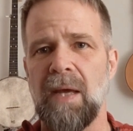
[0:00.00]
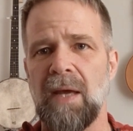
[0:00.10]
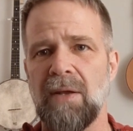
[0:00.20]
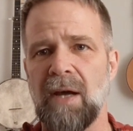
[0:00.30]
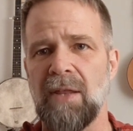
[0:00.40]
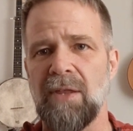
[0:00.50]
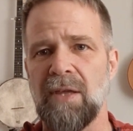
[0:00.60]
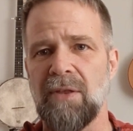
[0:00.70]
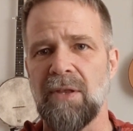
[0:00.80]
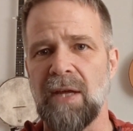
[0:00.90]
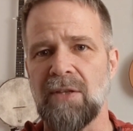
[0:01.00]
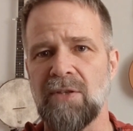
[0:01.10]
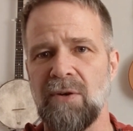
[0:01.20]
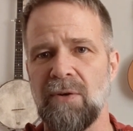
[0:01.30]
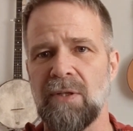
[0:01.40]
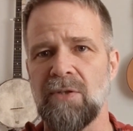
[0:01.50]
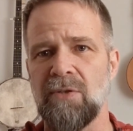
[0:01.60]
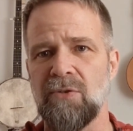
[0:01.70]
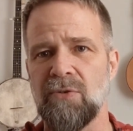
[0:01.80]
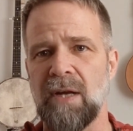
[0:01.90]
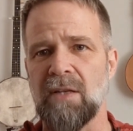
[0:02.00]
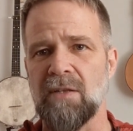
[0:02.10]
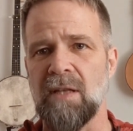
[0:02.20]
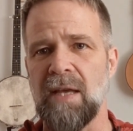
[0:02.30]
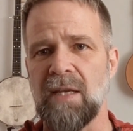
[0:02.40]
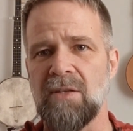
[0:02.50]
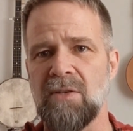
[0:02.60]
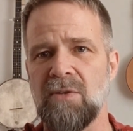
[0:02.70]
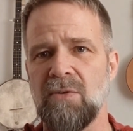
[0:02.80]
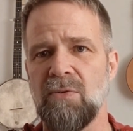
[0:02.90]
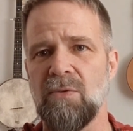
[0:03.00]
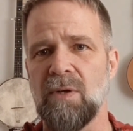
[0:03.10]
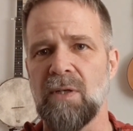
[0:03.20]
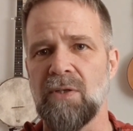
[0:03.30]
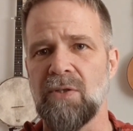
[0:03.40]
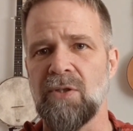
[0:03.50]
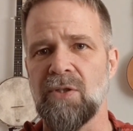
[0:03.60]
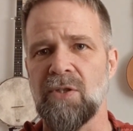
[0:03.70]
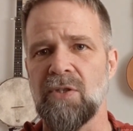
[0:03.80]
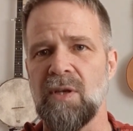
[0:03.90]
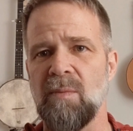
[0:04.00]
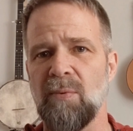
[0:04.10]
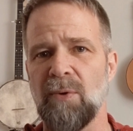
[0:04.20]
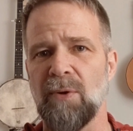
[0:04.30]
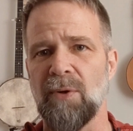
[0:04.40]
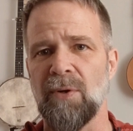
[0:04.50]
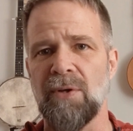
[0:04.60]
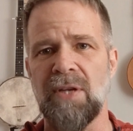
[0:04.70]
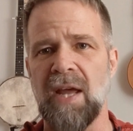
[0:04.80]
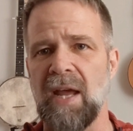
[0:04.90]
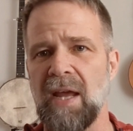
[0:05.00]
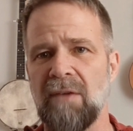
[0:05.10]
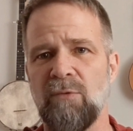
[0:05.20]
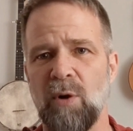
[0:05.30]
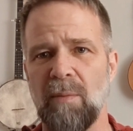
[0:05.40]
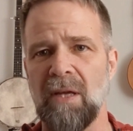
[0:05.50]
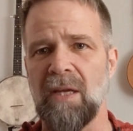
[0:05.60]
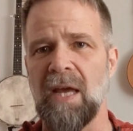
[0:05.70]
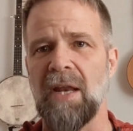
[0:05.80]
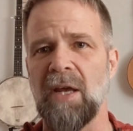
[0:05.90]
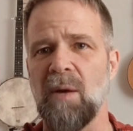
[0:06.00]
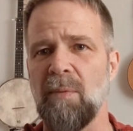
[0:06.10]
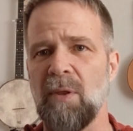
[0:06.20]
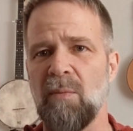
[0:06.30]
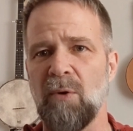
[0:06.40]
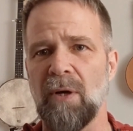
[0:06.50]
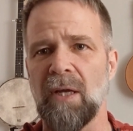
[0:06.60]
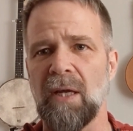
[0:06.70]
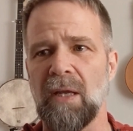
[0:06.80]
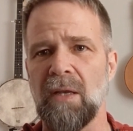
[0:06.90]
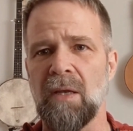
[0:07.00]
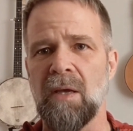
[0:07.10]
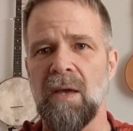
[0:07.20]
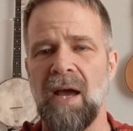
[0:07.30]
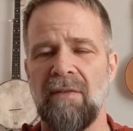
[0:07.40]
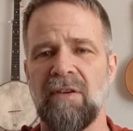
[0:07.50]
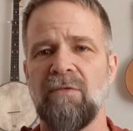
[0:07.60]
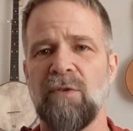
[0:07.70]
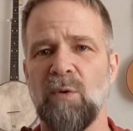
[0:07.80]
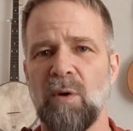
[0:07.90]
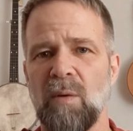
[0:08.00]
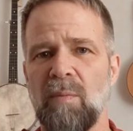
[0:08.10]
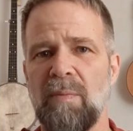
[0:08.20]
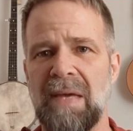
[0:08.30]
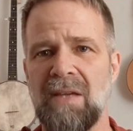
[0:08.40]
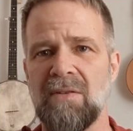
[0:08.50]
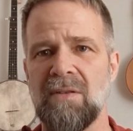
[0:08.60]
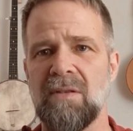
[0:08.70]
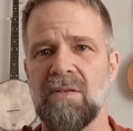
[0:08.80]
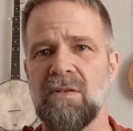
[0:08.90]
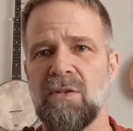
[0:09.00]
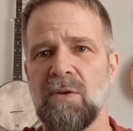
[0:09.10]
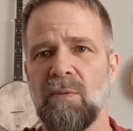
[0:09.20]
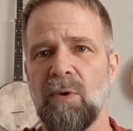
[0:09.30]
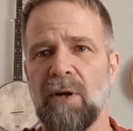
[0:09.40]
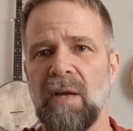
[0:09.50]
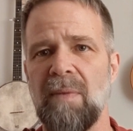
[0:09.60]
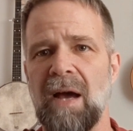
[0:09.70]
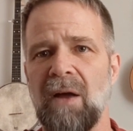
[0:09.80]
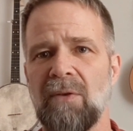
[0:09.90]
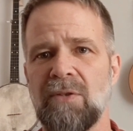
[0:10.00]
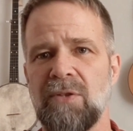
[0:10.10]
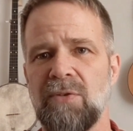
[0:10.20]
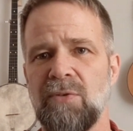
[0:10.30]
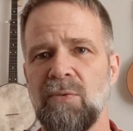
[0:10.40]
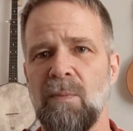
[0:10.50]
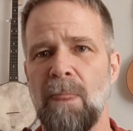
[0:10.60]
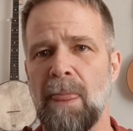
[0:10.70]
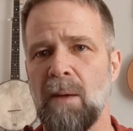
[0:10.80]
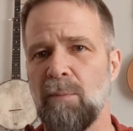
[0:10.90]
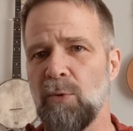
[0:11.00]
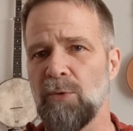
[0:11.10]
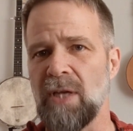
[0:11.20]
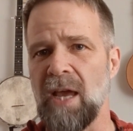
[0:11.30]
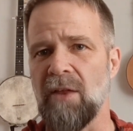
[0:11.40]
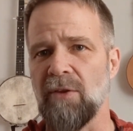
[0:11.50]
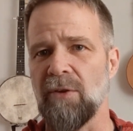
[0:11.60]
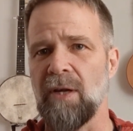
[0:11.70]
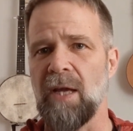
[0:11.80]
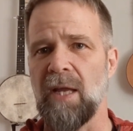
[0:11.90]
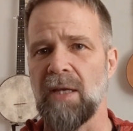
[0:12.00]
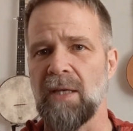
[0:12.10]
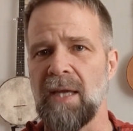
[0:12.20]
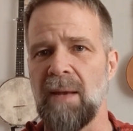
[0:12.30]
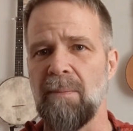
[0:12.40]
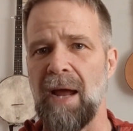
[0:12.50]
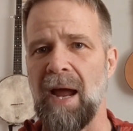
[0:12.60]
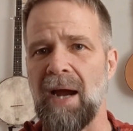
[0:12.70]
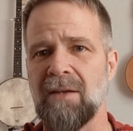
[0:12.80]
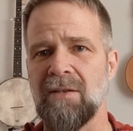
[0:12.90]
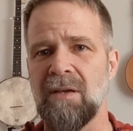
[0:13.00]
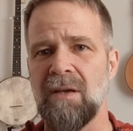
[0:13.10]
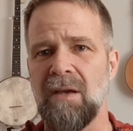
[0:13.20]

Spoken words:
and I think that that's going to translate to just a simpler day for me getting up in the morning and having fewer pieces to worry about to pull together and get packed.